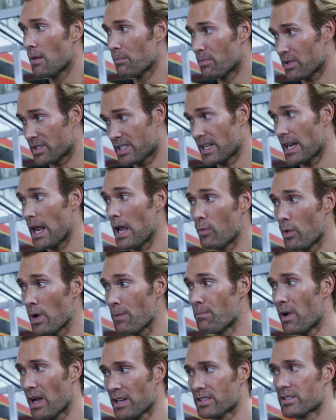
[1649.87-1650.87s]
But today we
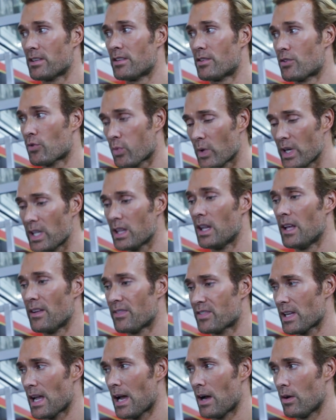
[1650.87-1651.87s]
busted 3
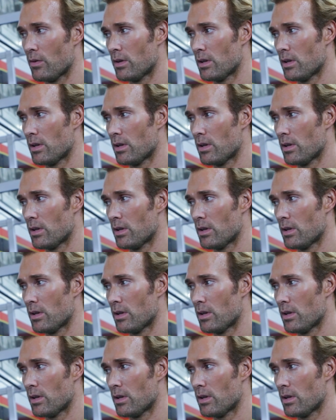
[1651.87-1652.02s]
lifts out,